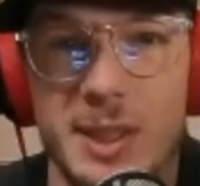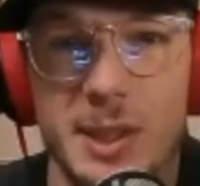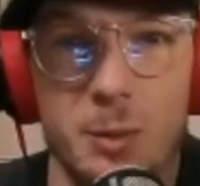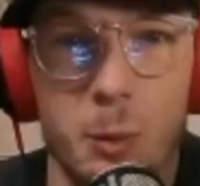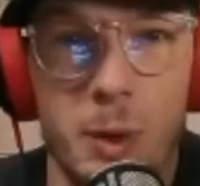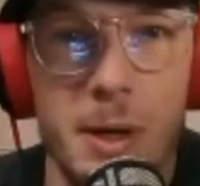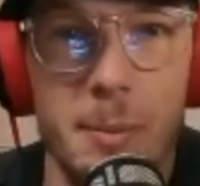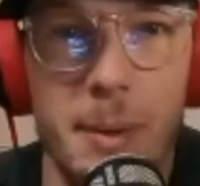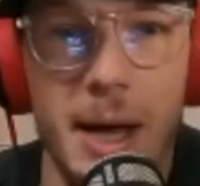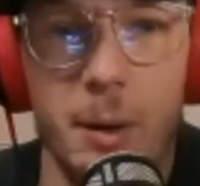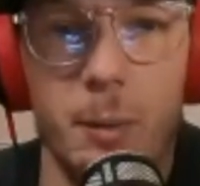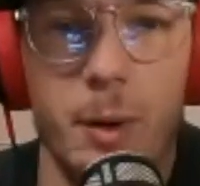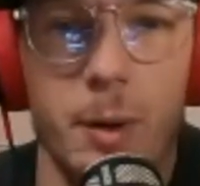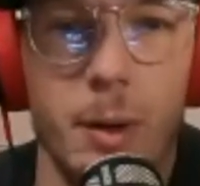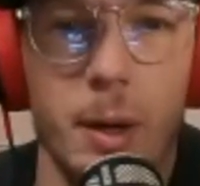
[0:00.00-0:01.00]
we made,
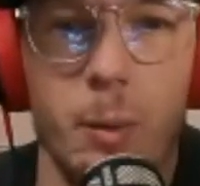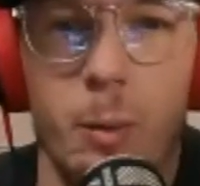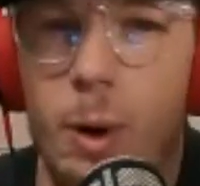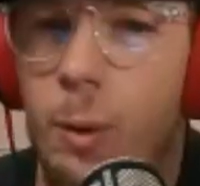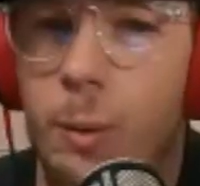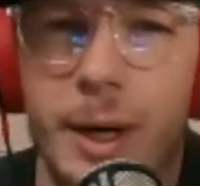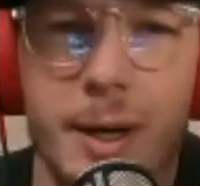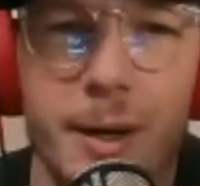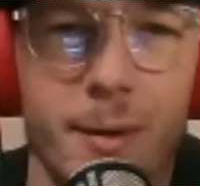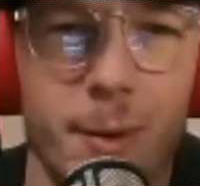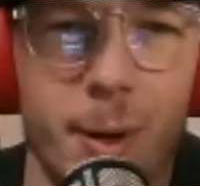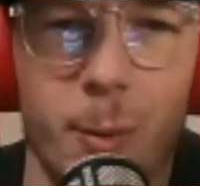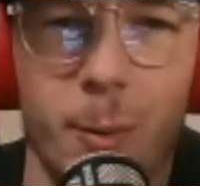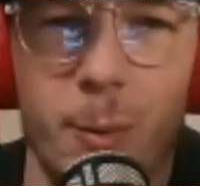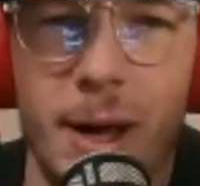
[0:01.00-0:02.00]
we were like, well, we could have
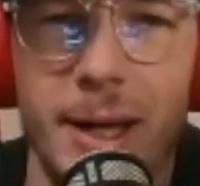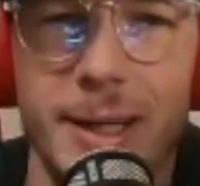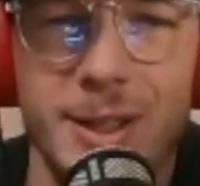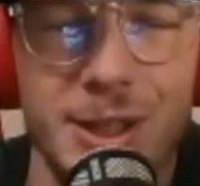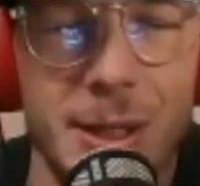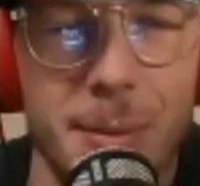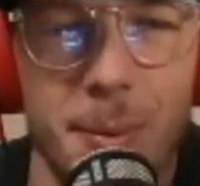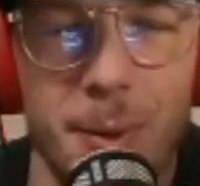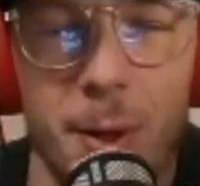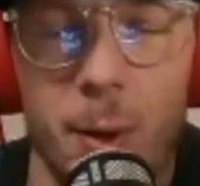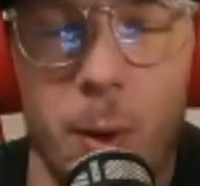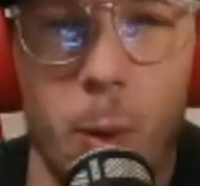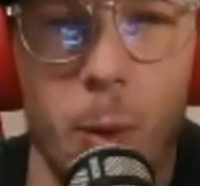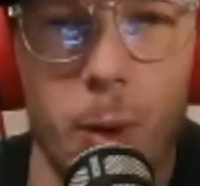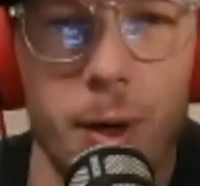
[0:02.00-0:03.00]
went way cheaper,
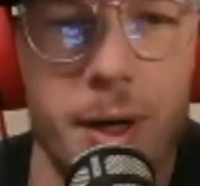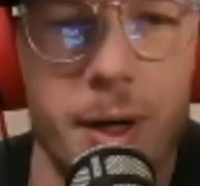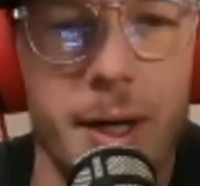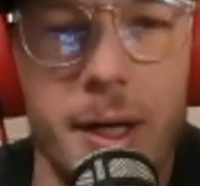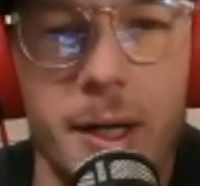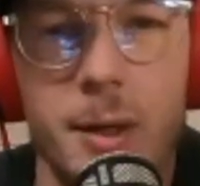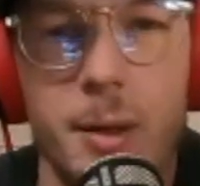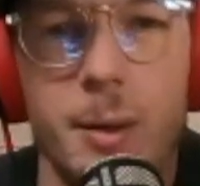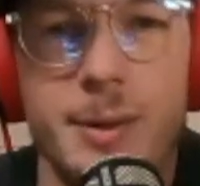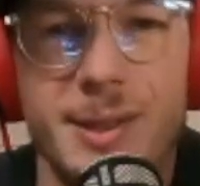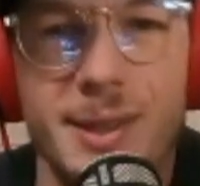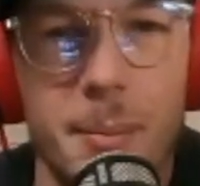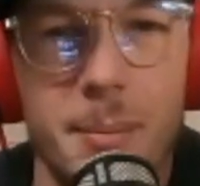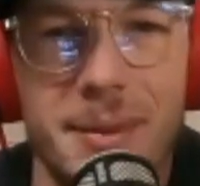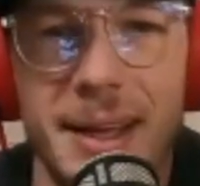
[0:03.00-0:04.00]
or
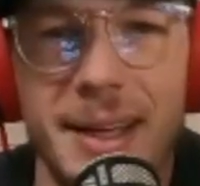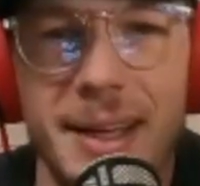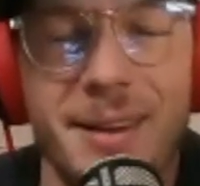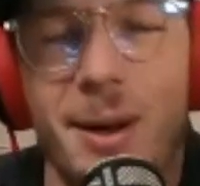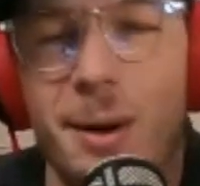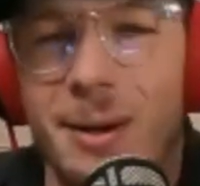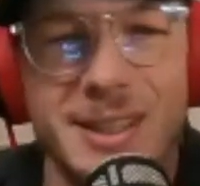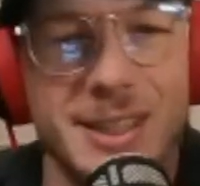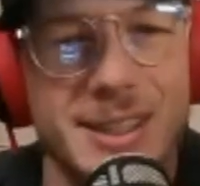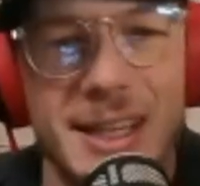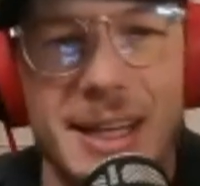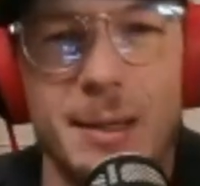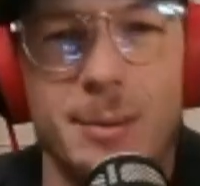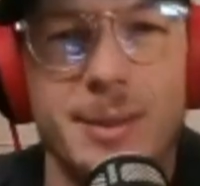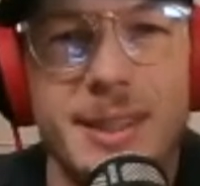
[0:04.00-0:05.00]
something.
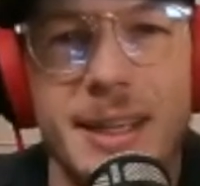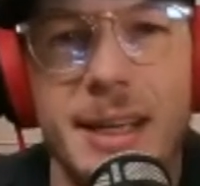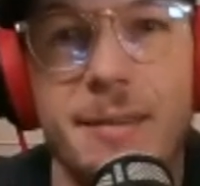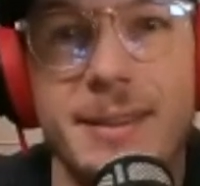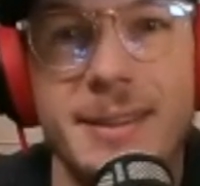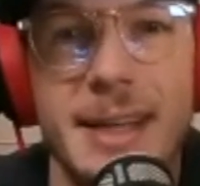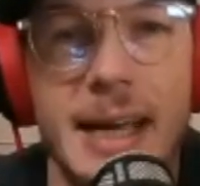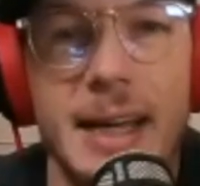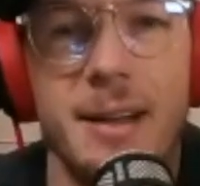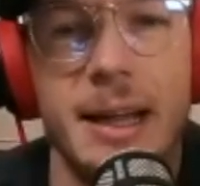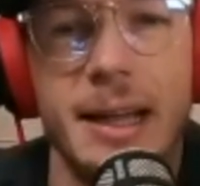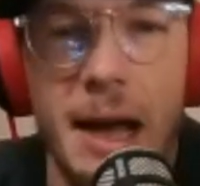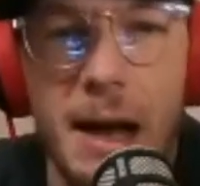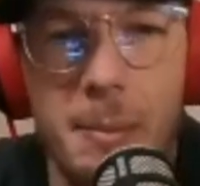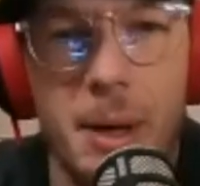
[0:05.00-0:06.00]
It was a give and take. Like,
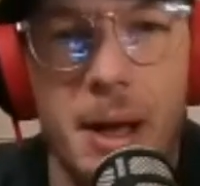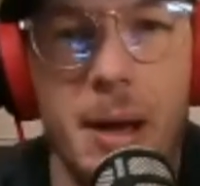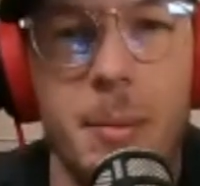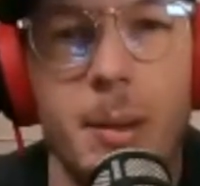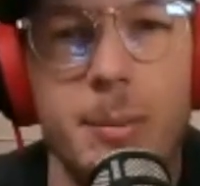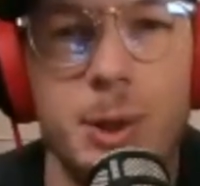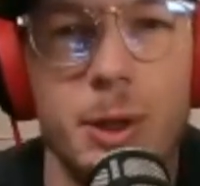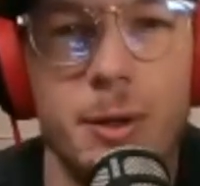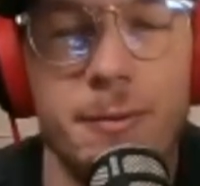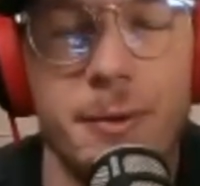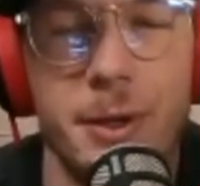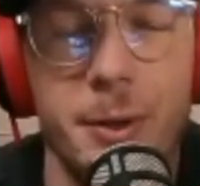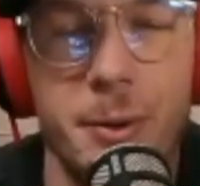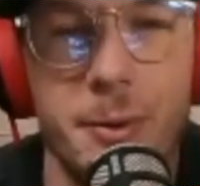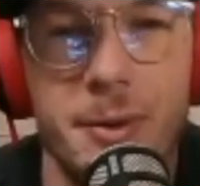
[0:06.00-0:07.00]
I mean, I'm sure for
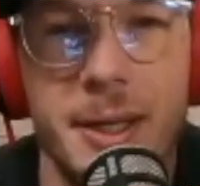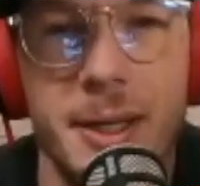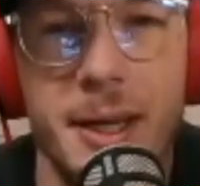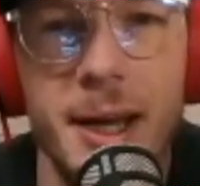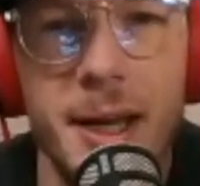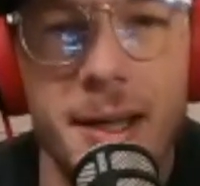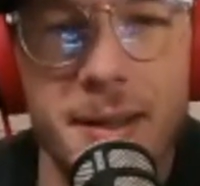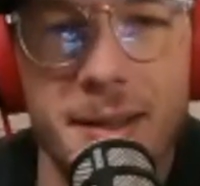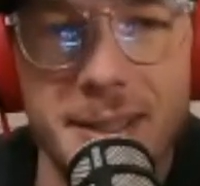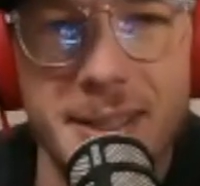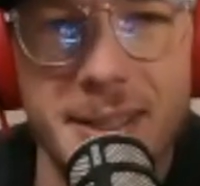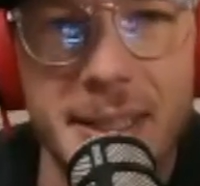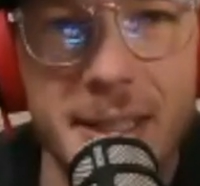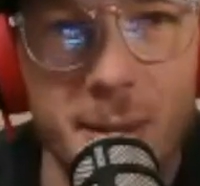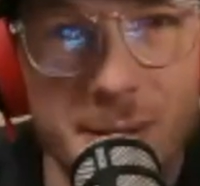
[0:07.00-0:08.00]
you, the
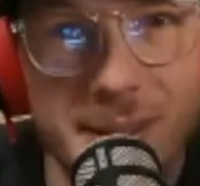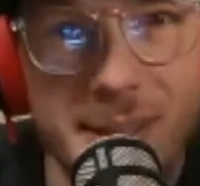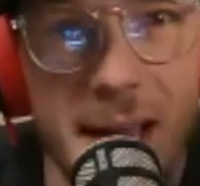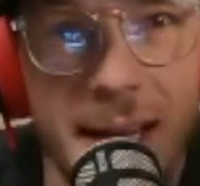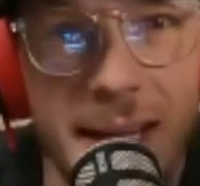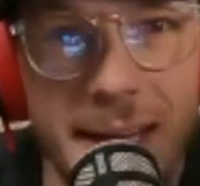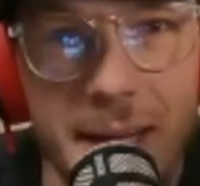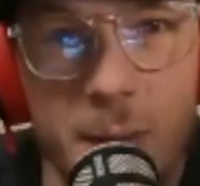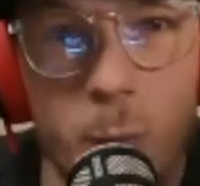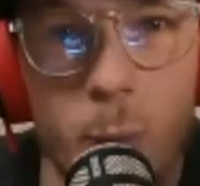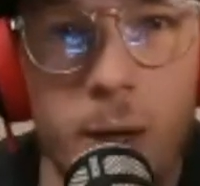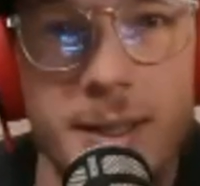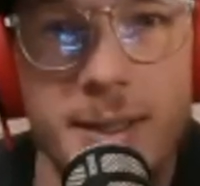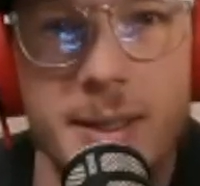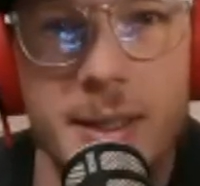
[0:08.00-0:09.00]
cedar siding was